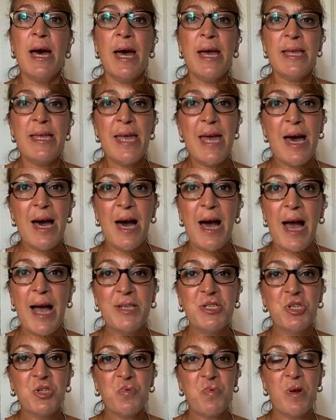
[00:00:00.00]
yeah, I
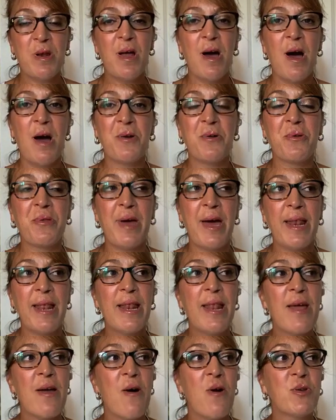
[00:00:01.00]
just want to honor that.
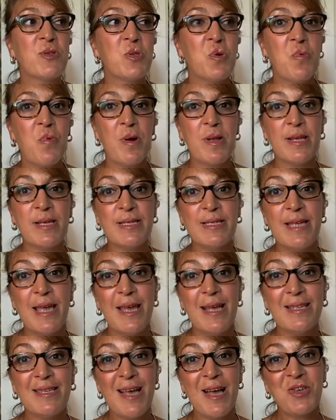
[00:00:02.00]
And I also want to say
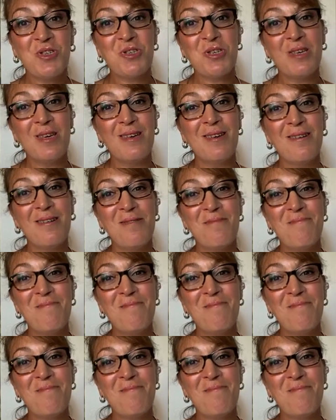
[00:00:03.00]
it's actually